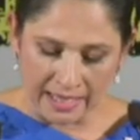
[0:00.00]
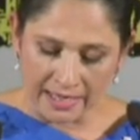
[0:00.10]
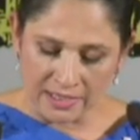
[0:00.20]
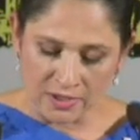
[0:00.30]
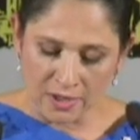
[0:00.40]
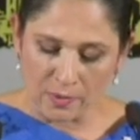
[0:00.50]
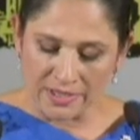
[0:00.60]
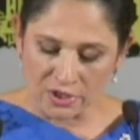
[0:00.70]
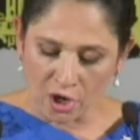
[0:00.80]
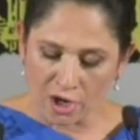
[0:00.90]
and, you know,
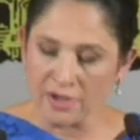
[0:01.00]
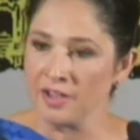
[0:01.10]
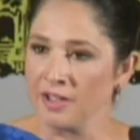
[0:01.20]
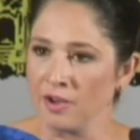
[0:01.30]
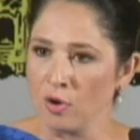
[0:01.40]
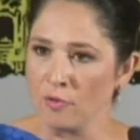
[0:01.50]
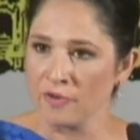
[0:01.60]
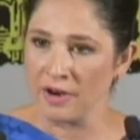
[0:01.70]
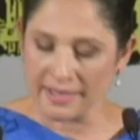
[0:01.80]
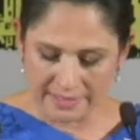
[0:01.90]
it's hard to
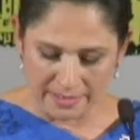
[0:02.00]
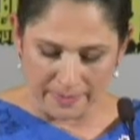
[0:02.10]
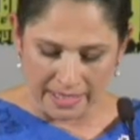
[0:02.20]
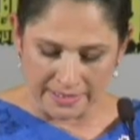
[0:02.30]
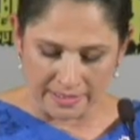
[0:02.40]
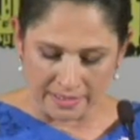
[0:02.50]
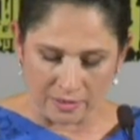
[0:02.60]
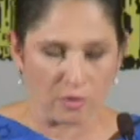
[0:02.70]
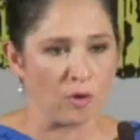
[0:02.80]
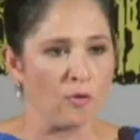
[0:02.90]
overestimate, uh,
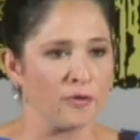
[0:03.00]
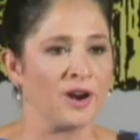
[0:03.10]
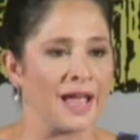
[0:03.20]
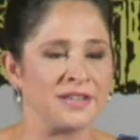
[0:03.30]
or over,